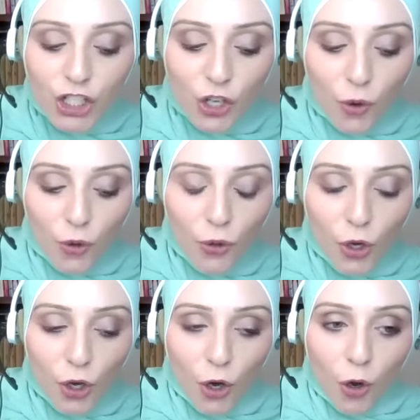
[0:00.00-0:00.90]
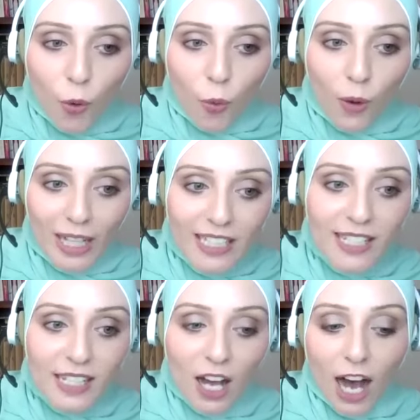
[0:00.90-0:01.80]
So
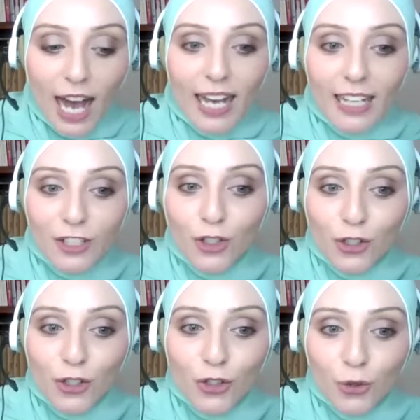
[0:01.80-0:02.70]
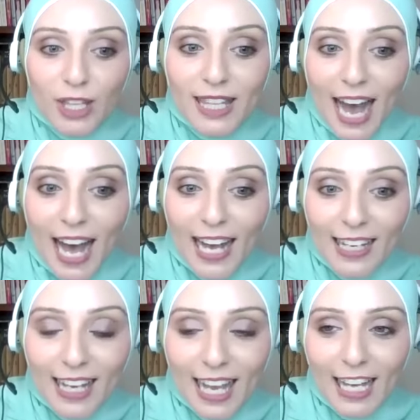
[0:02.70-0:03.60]
once I understood
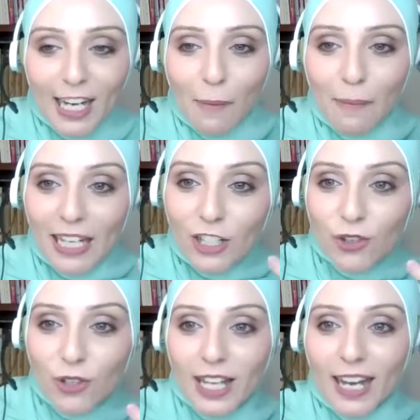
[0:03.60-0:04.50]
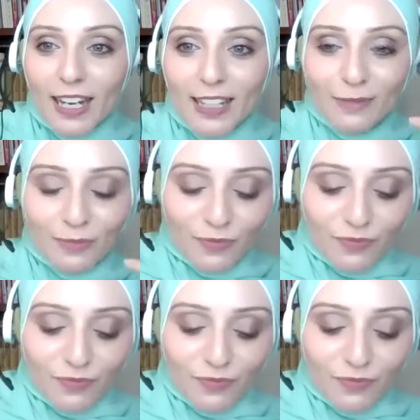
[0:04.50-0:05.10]
that and I made sure that it